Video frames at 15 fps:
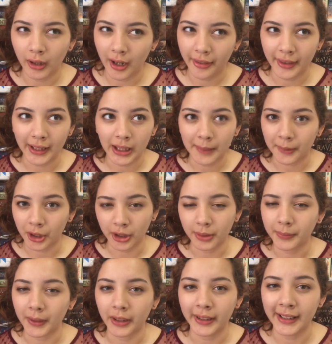or I think I've hurt your
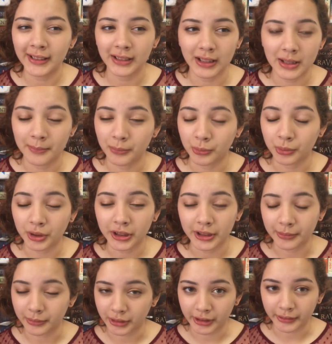feelings, and I'm really,
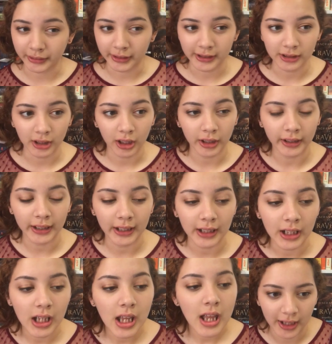really, really sorry.